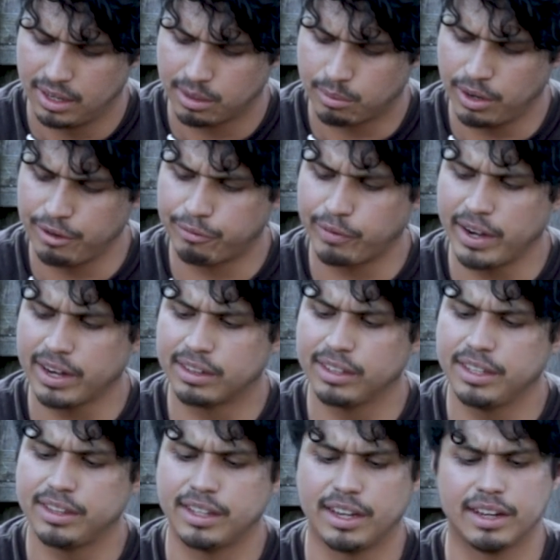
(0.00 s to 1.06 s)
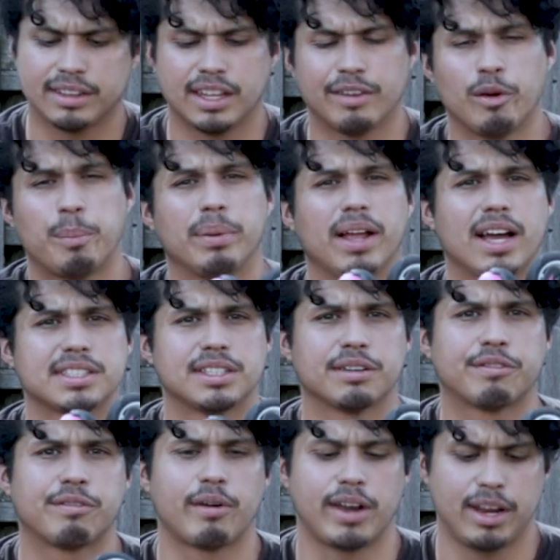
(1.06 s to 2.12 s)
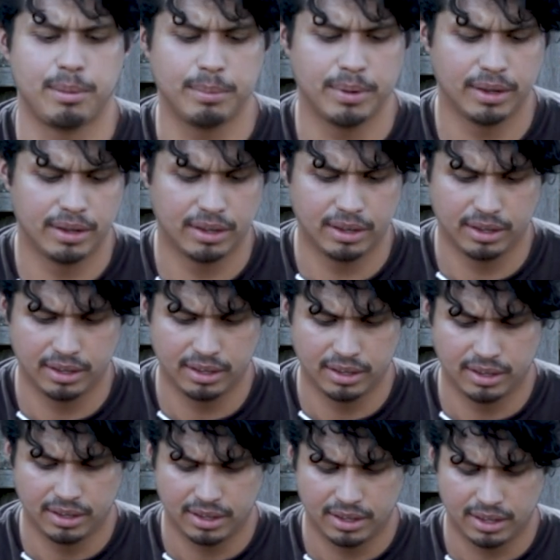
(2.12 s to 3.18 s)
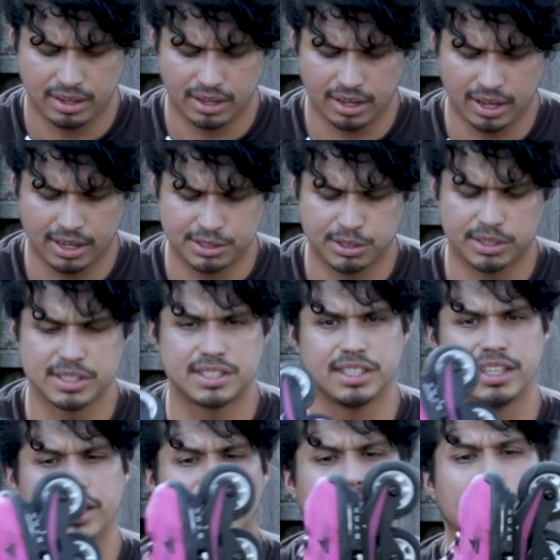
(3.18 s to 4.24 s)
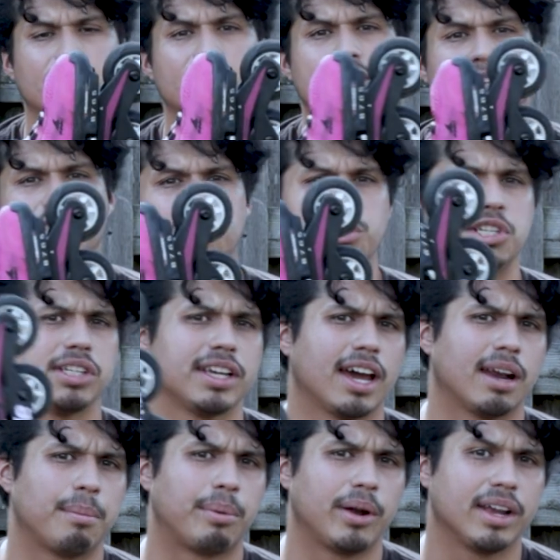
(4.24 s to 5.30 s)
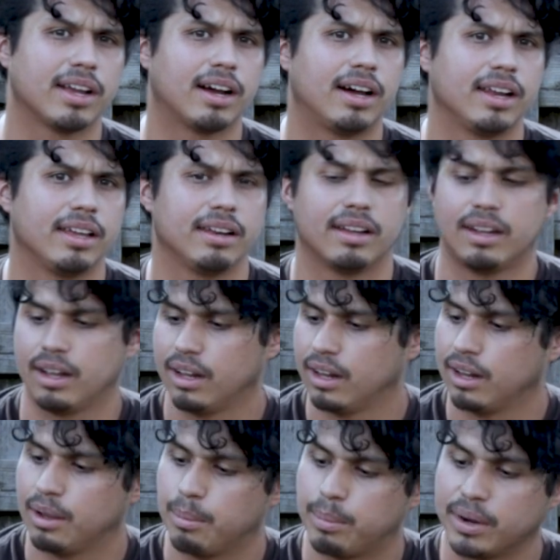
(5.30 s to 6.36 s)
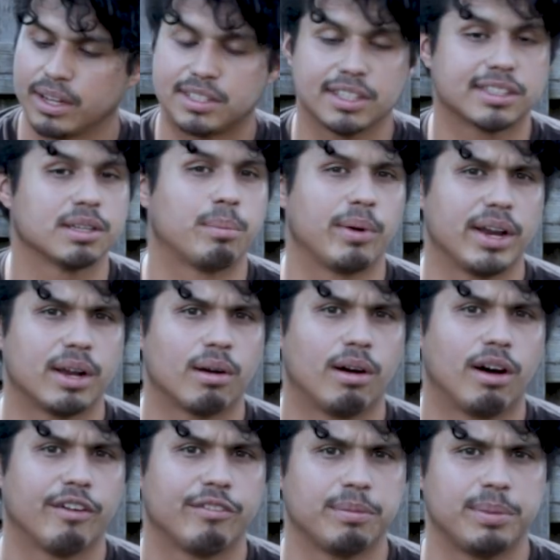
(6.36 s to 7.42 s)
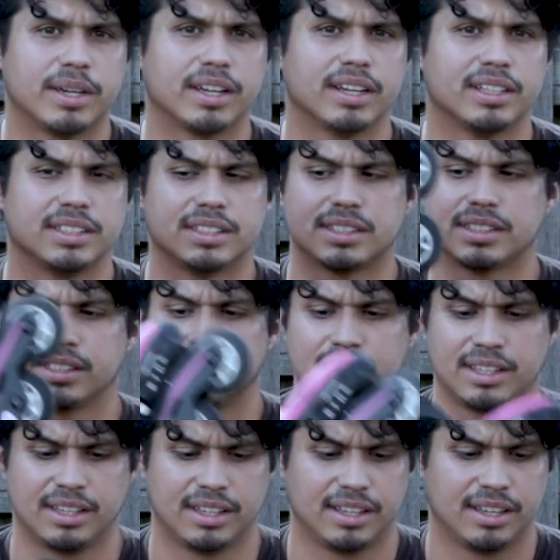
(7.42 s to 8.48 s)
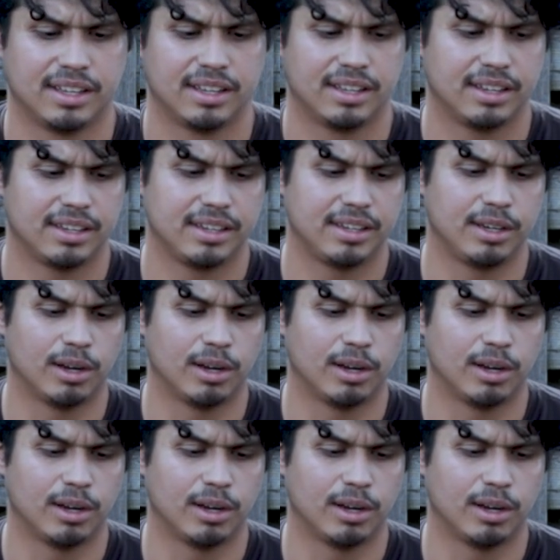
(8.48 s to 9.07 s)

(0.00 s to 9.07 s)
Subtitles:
quite frankly, they have a plastic frame, as you can see here. This originally had a brake on it, but I took the brake off because, you